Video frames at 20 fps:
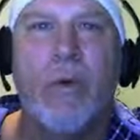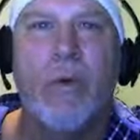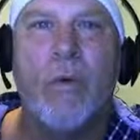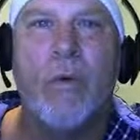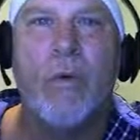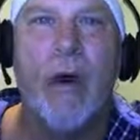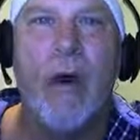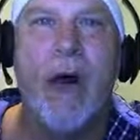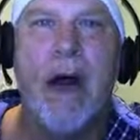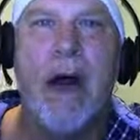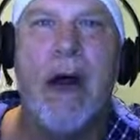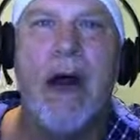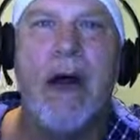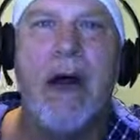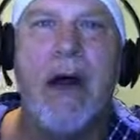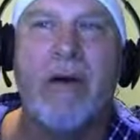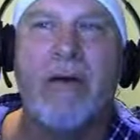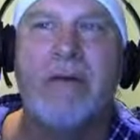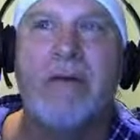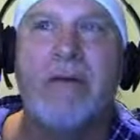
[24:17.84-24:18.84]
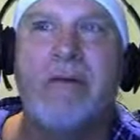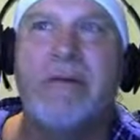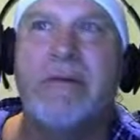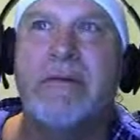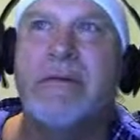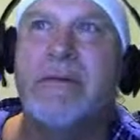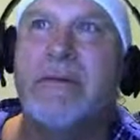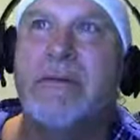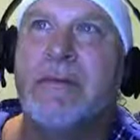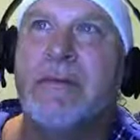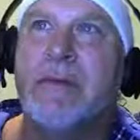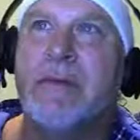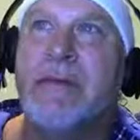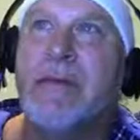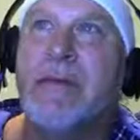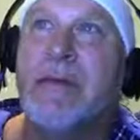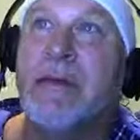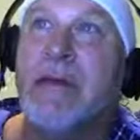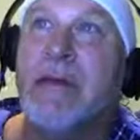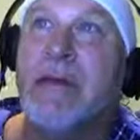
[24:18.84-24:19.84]
Wow.
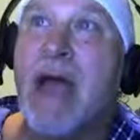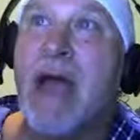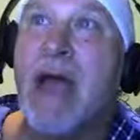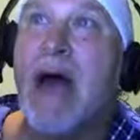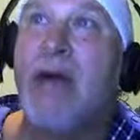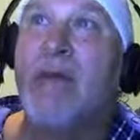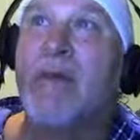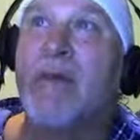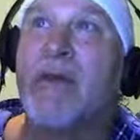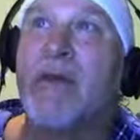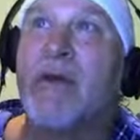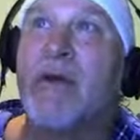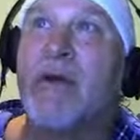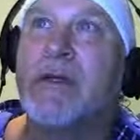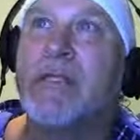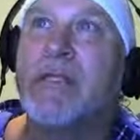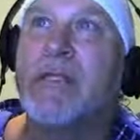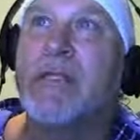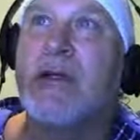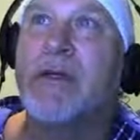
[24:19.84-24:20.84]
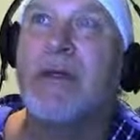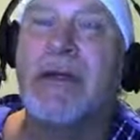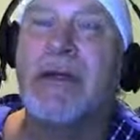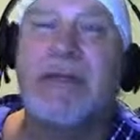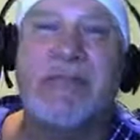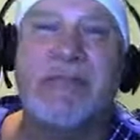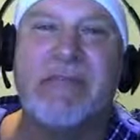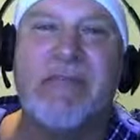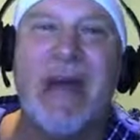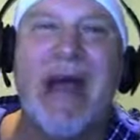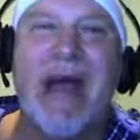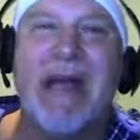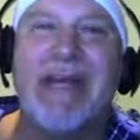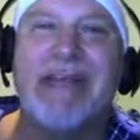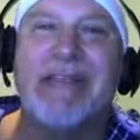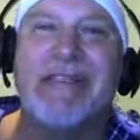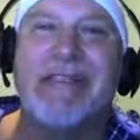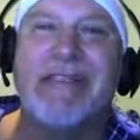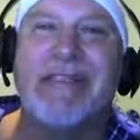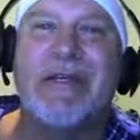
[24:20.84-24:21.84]
Now, the Lord showed me this back
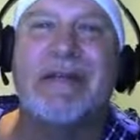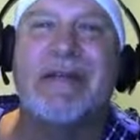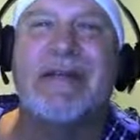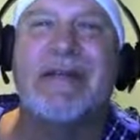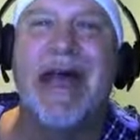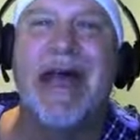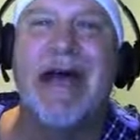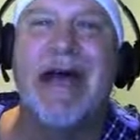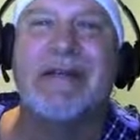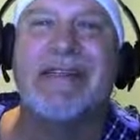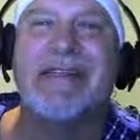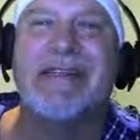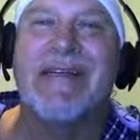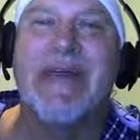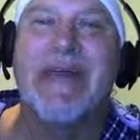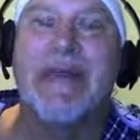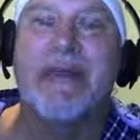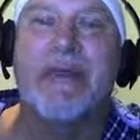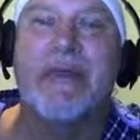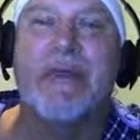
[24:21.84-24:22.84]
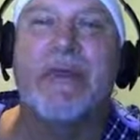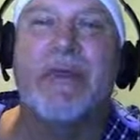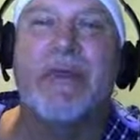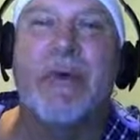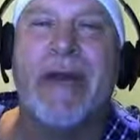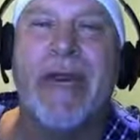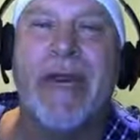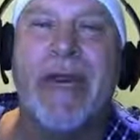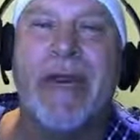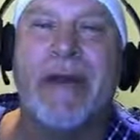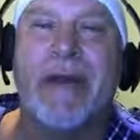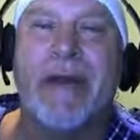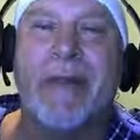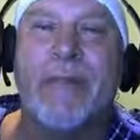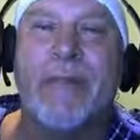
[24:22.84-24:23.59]
in 2003.